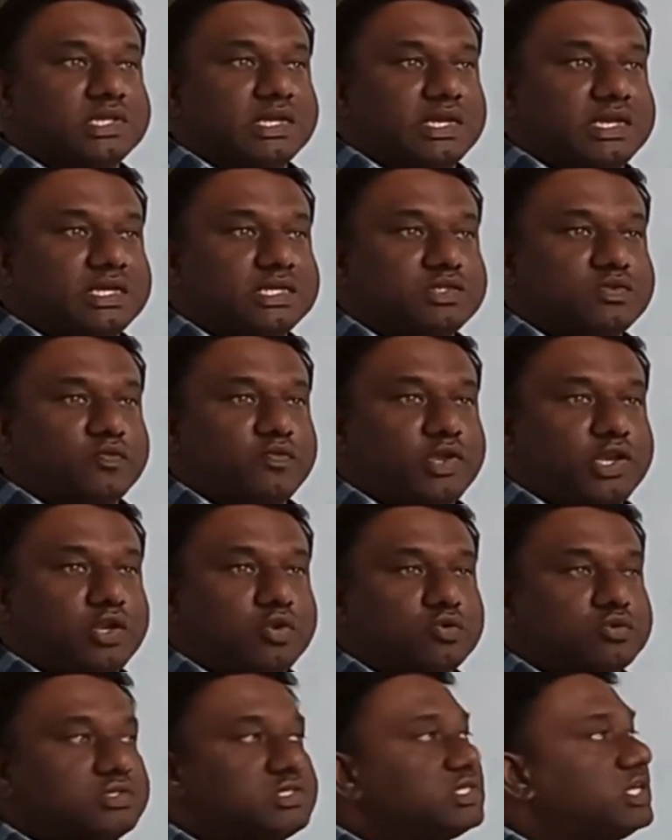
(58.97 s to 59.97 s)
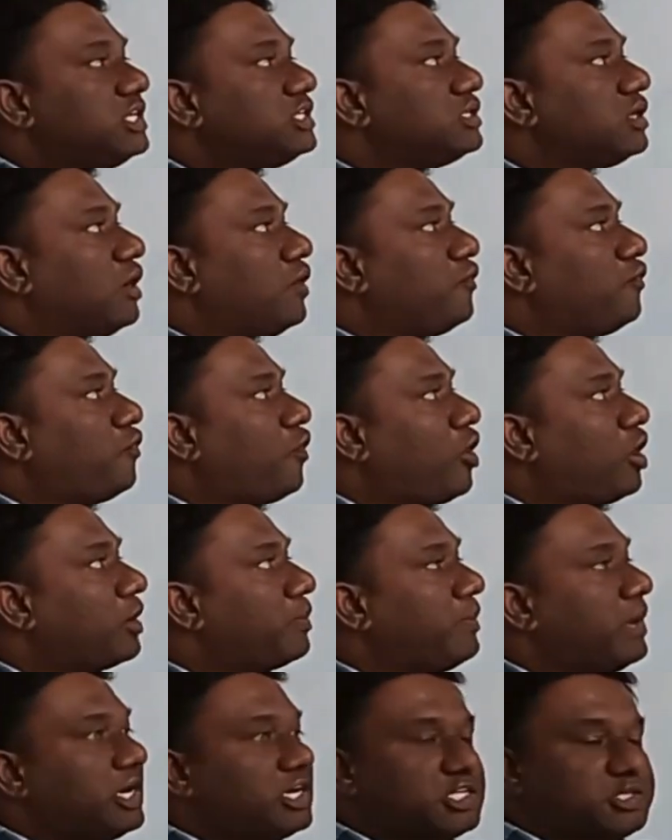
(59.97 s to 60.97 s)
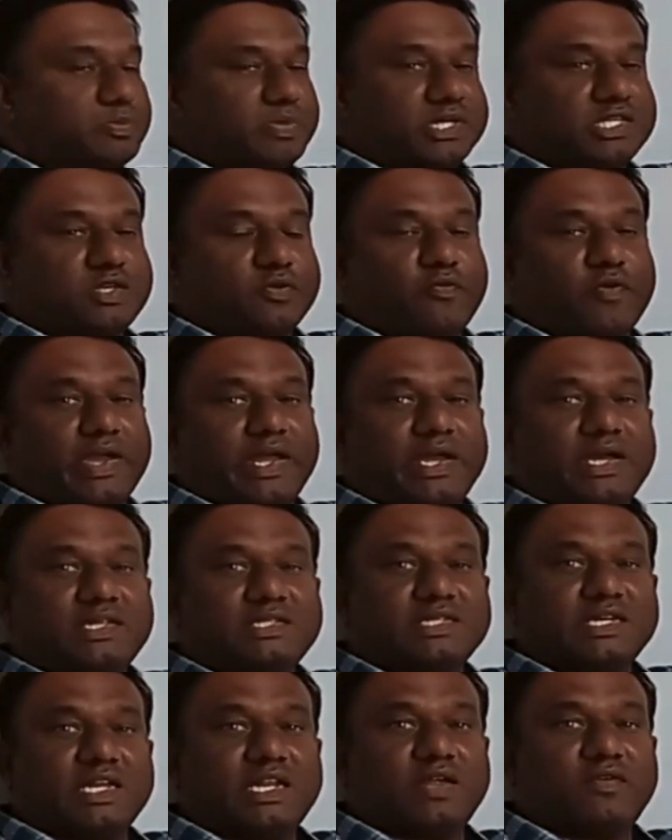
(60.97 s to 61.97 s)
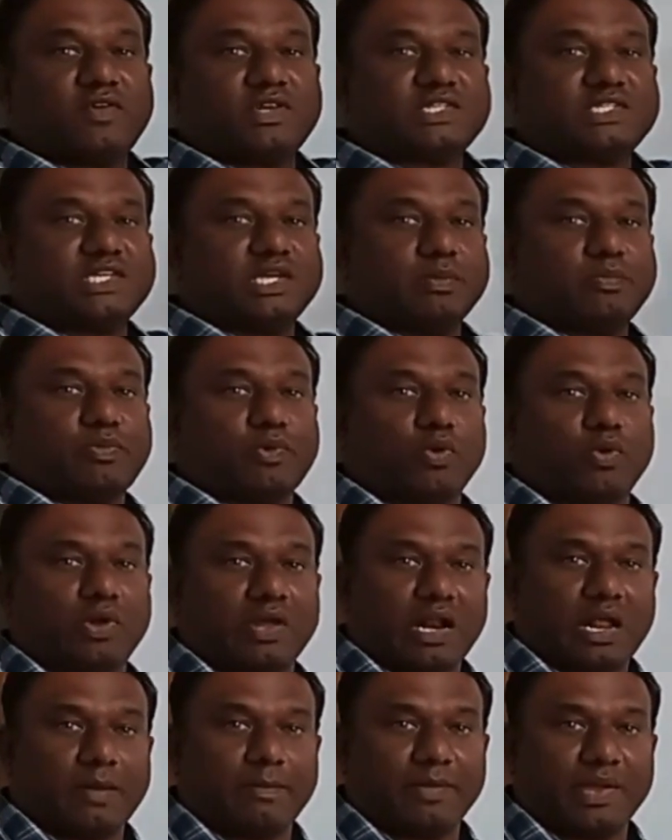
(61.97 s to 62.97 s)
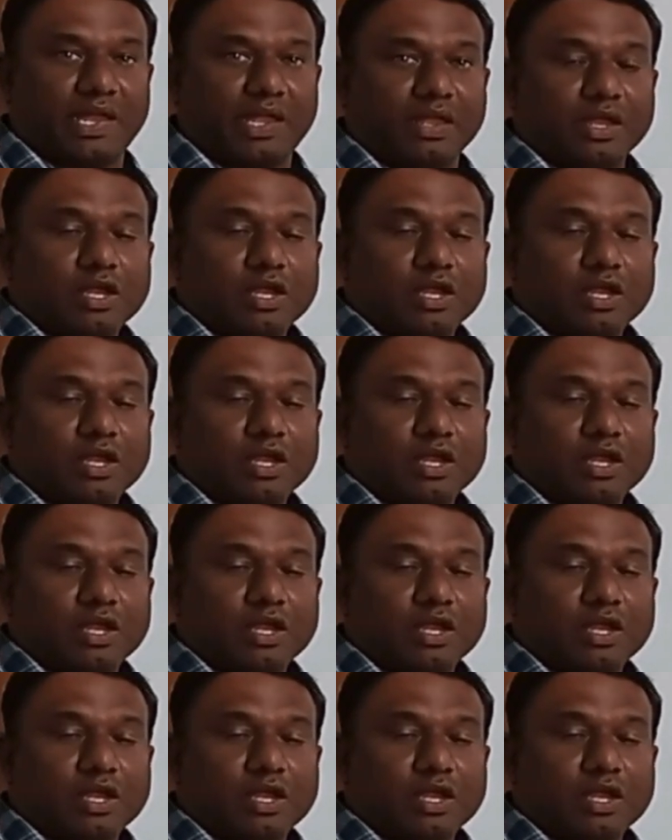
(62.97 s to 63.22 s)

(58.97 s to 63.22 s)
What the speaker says: is we use these format specifiers in our C programming.